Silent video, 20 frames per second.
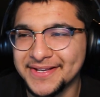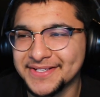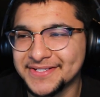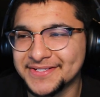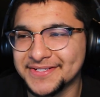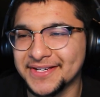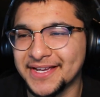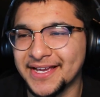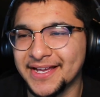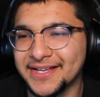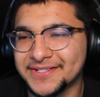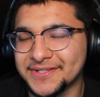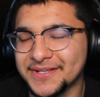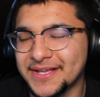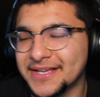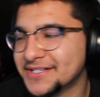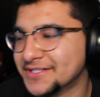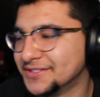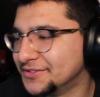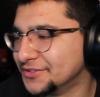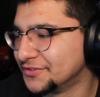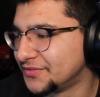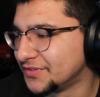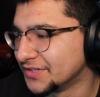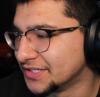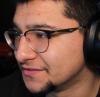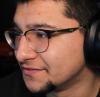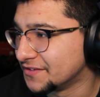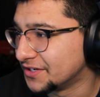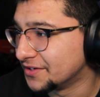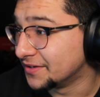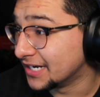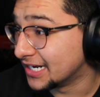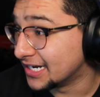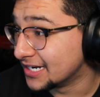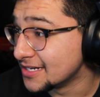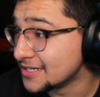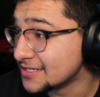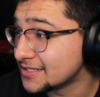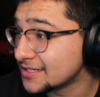So yeah, so that's gonna do it for this video,
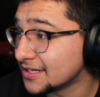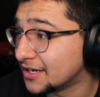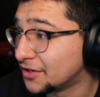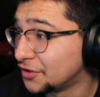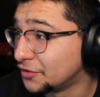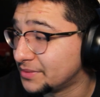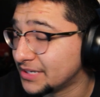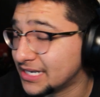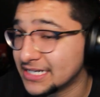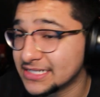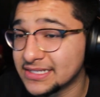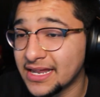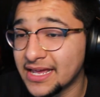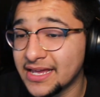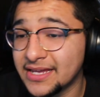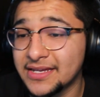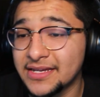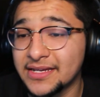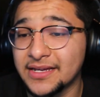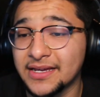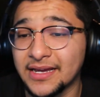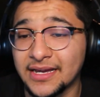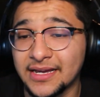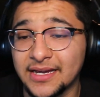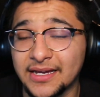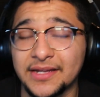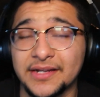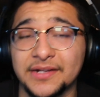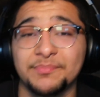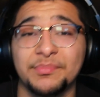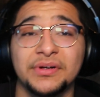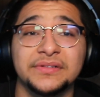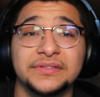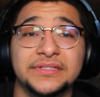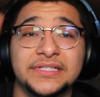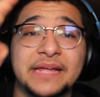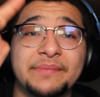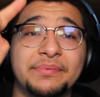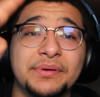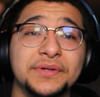guys. I hope you guys like it, and
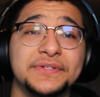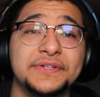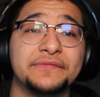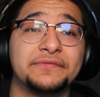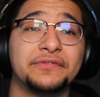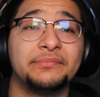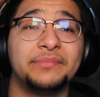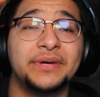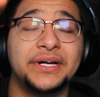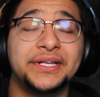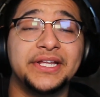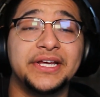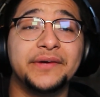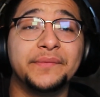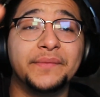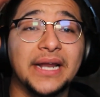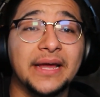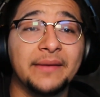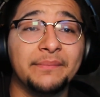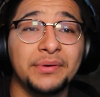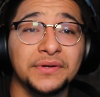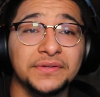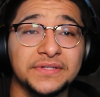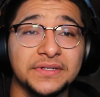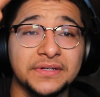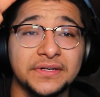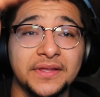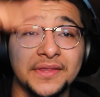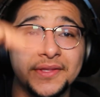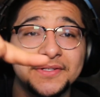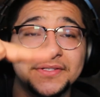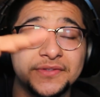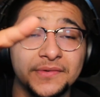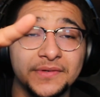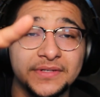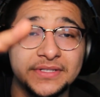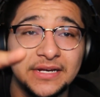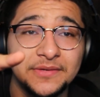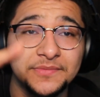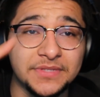stay posted for Monday when I post another
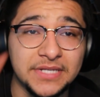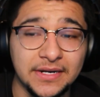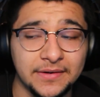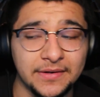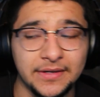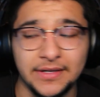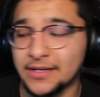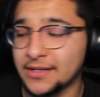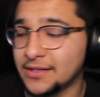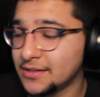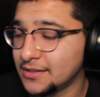Storytime Saturday.